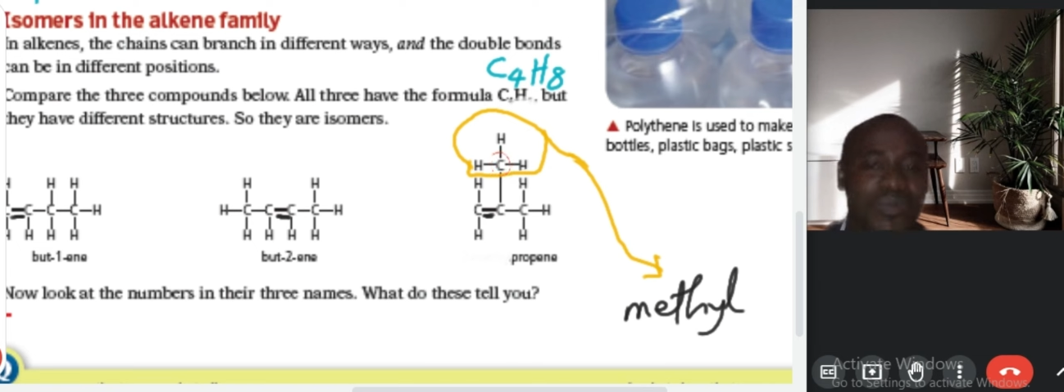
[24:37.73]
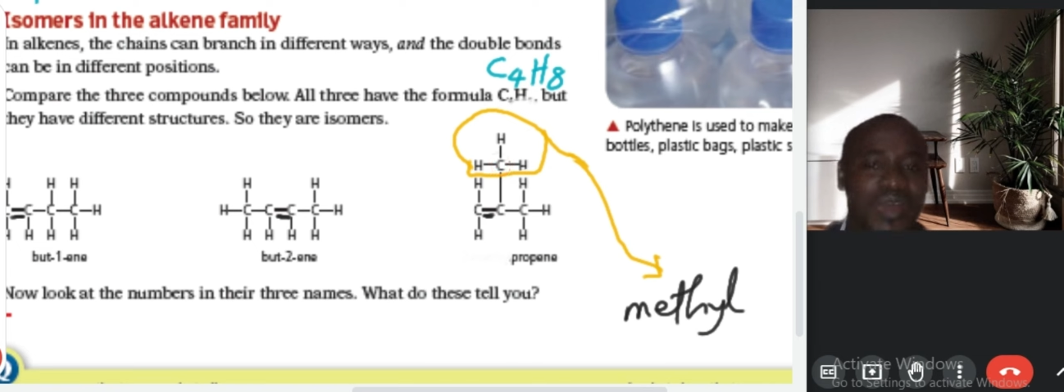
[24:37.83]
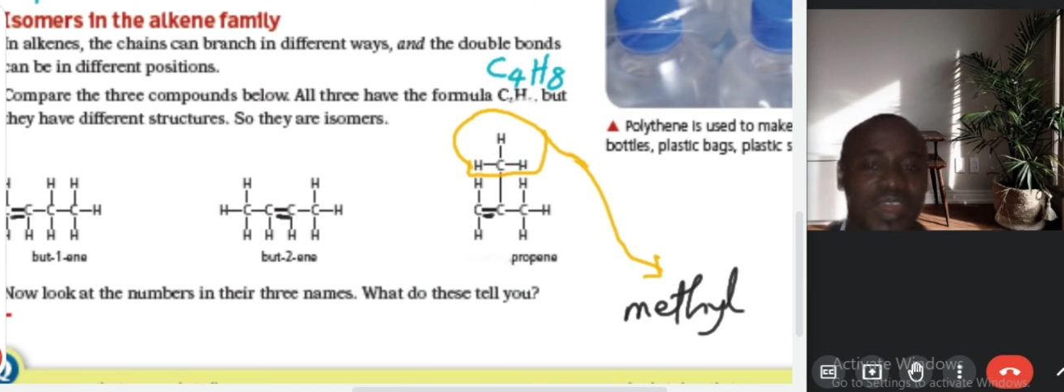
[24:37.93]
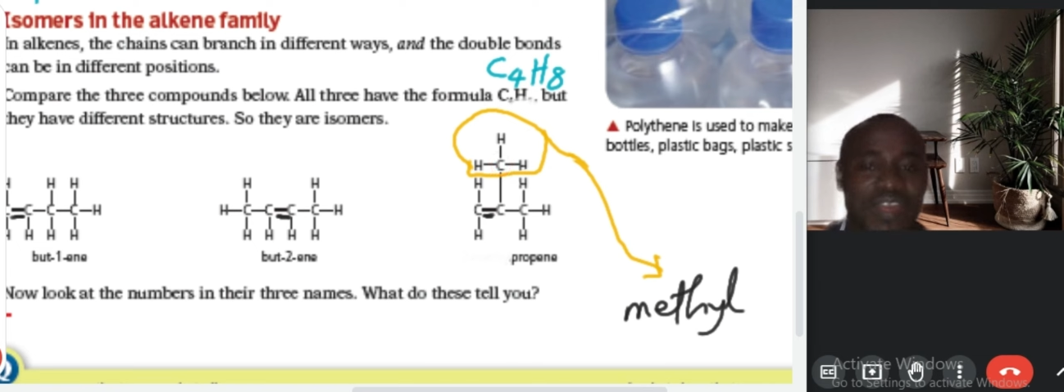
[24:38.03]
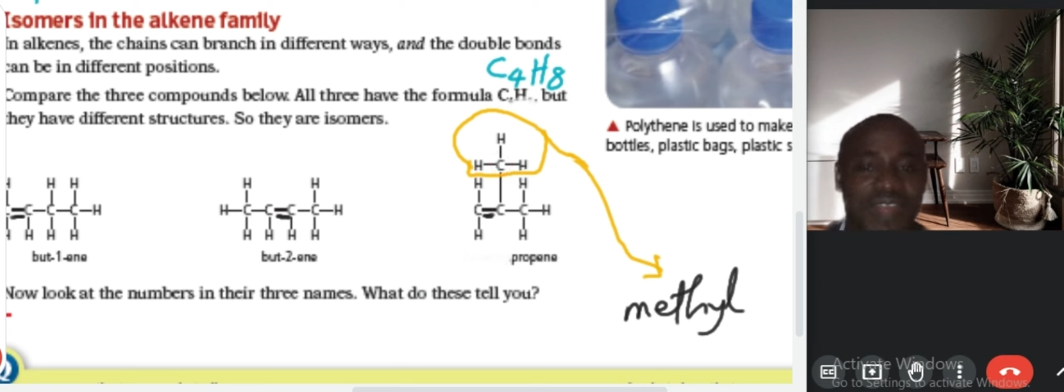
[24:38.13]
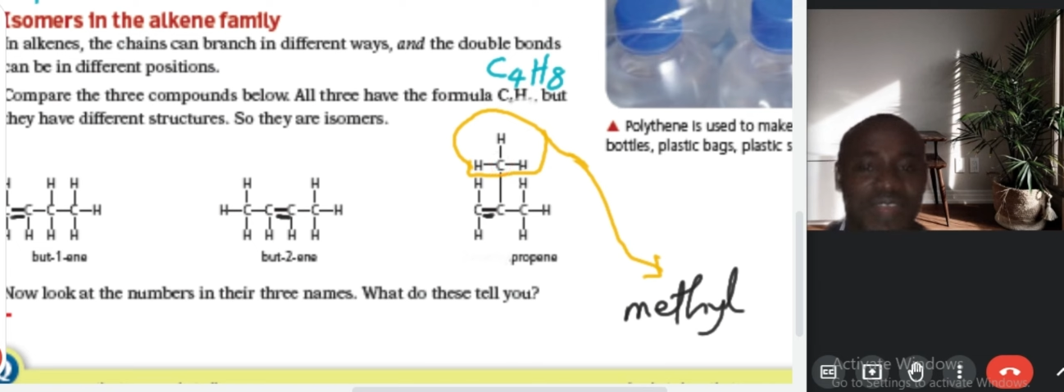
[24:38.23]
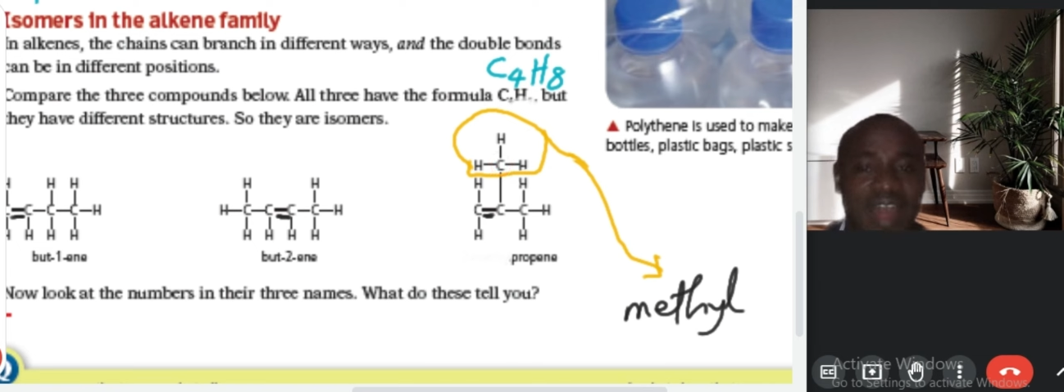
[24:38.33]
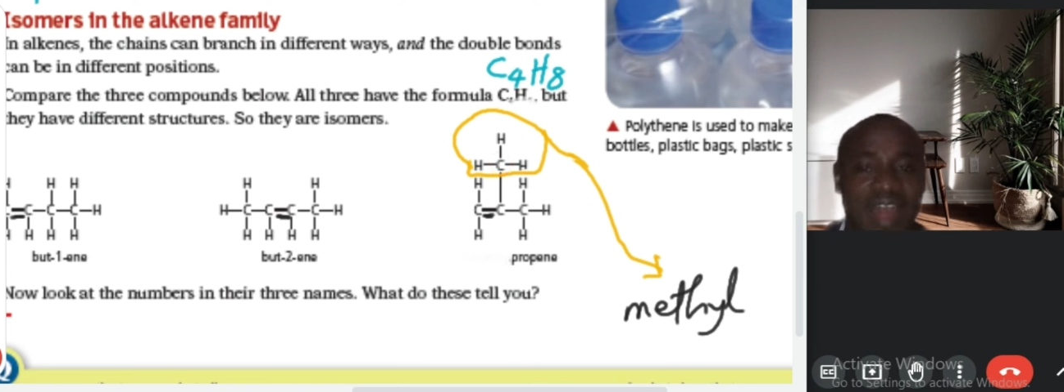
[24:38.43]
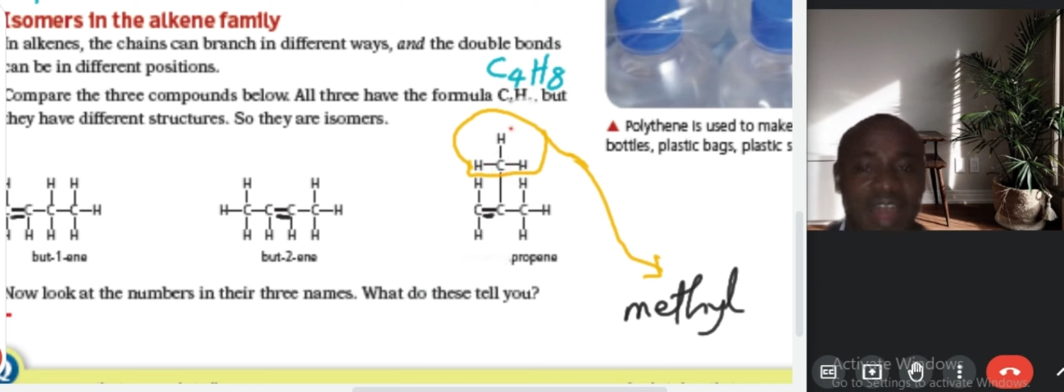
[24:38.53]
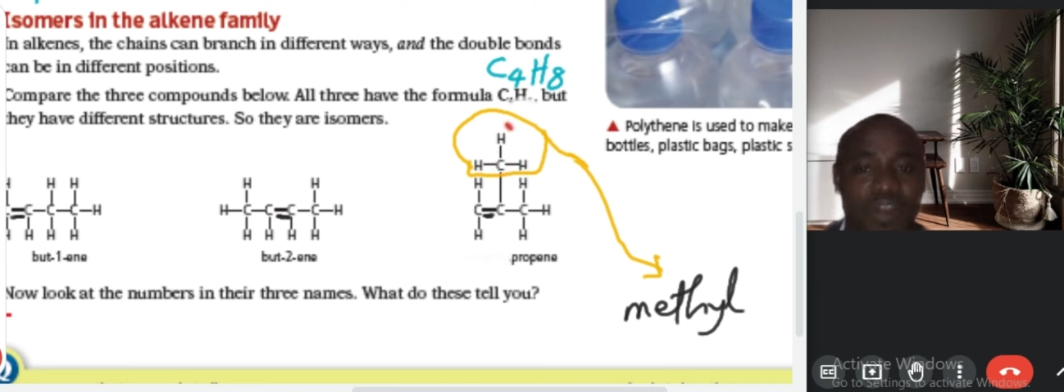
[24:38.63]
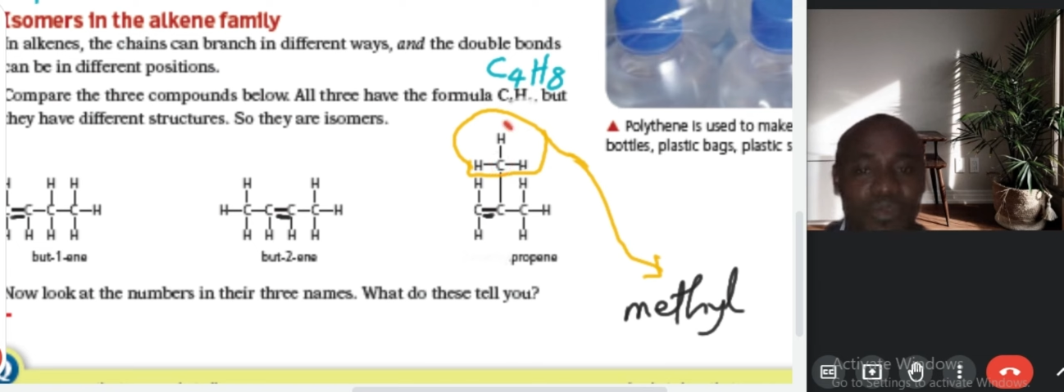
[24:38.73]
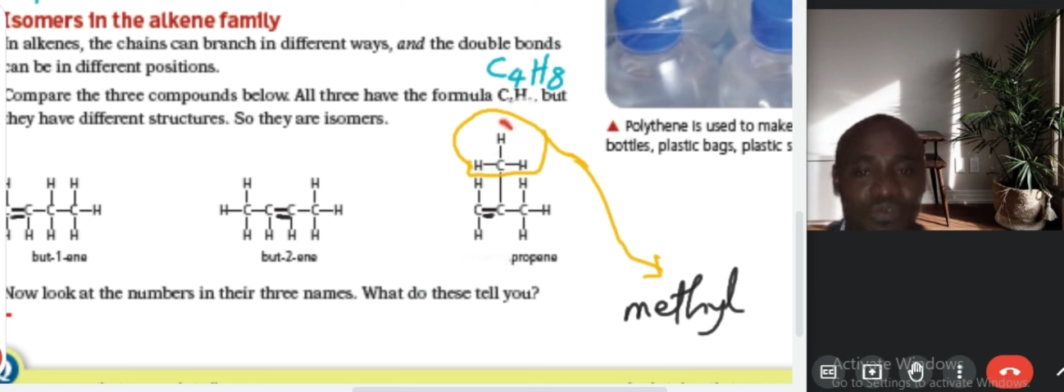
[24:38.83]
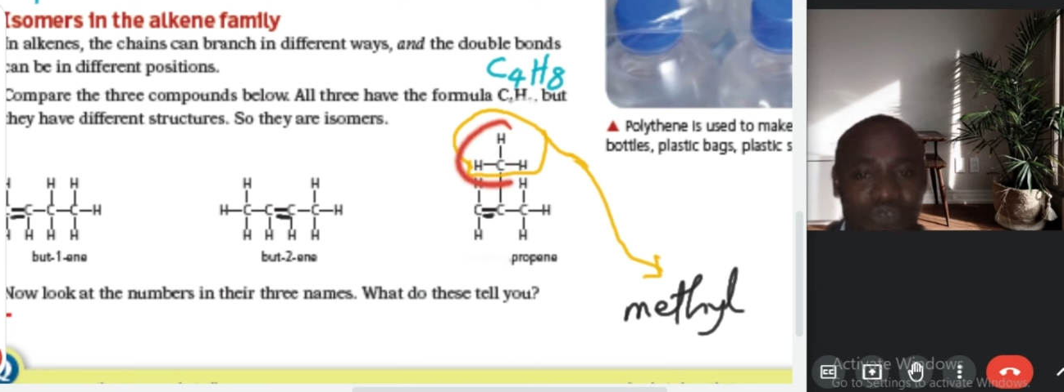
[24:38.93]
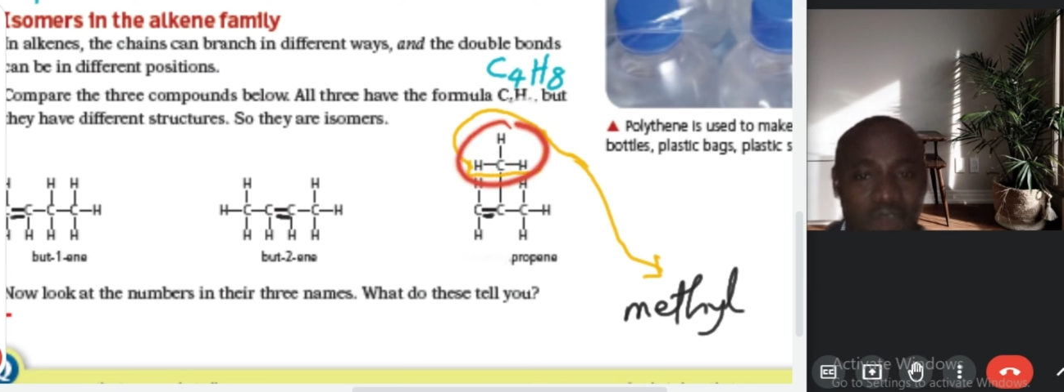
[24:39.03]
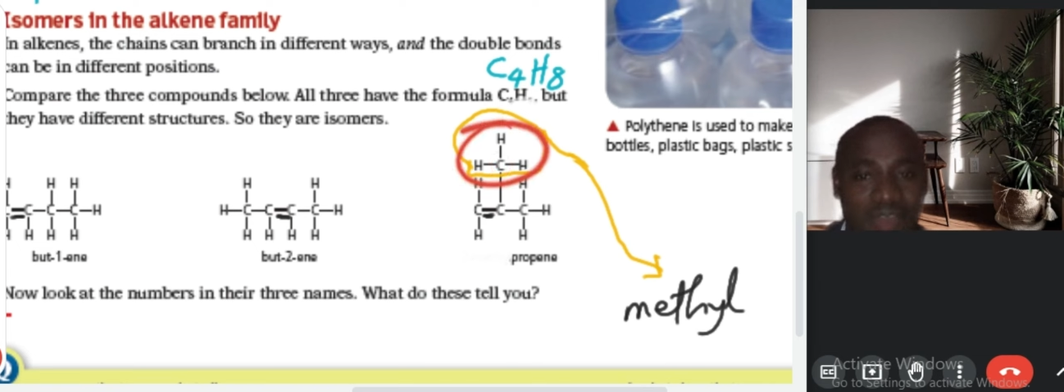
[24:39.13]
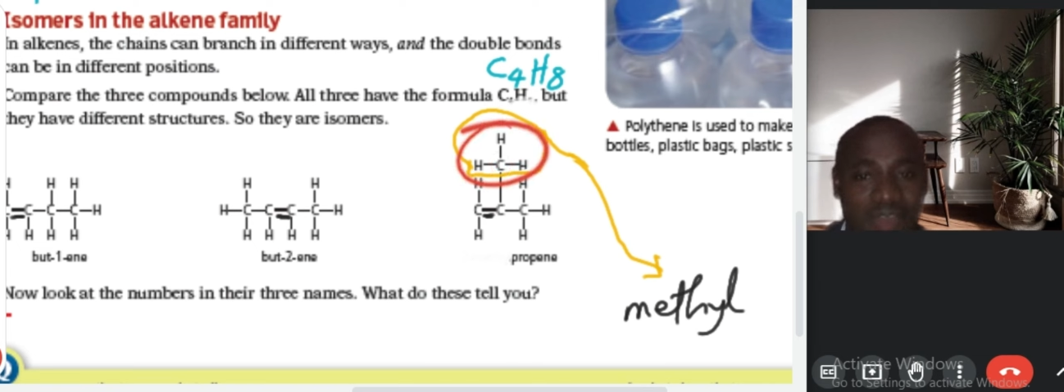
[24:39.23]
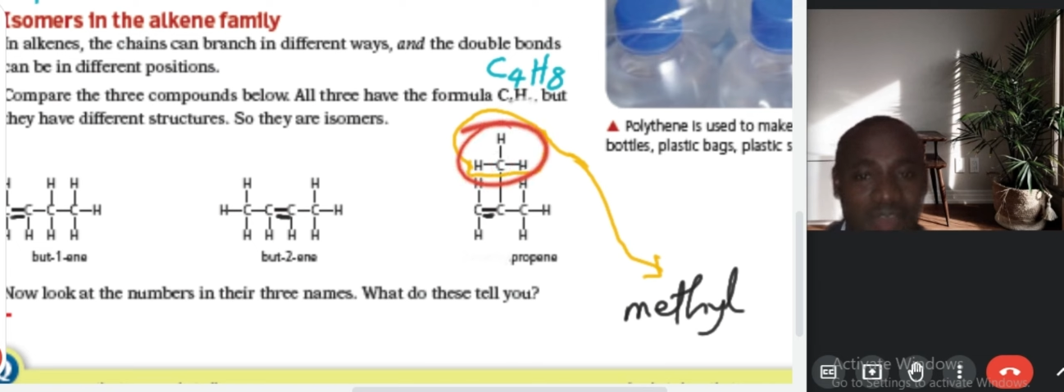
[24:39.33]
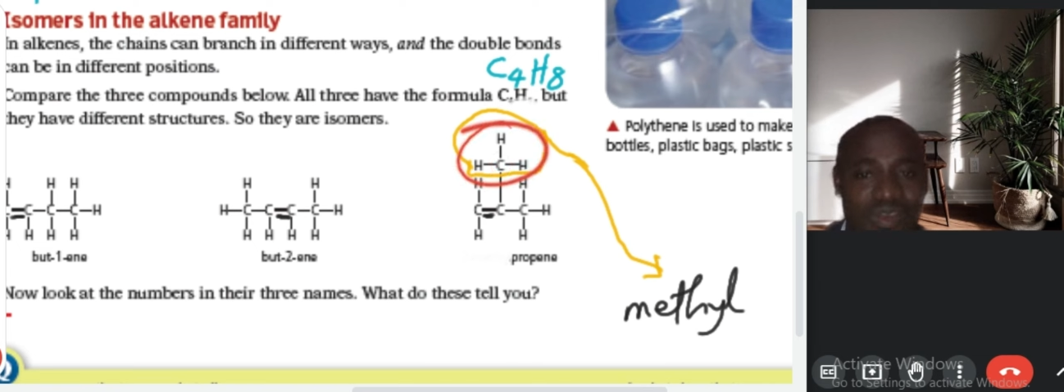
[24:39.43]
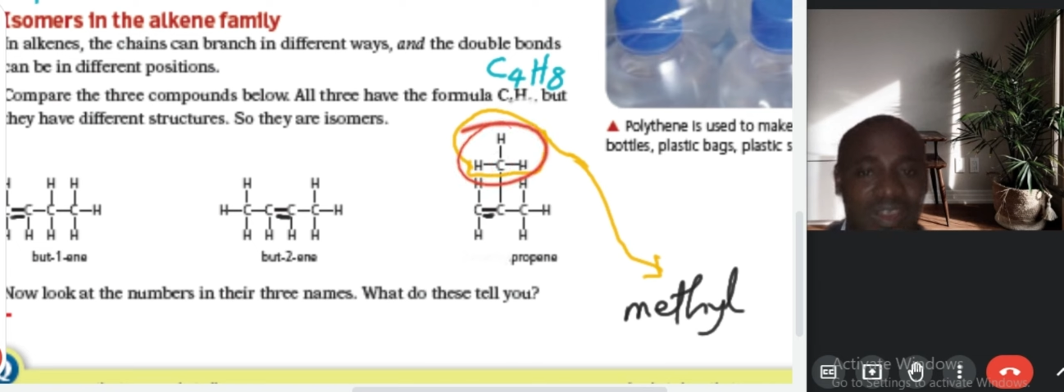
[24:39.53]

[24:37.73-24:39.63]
If it had up to 4 hydrogen atoms,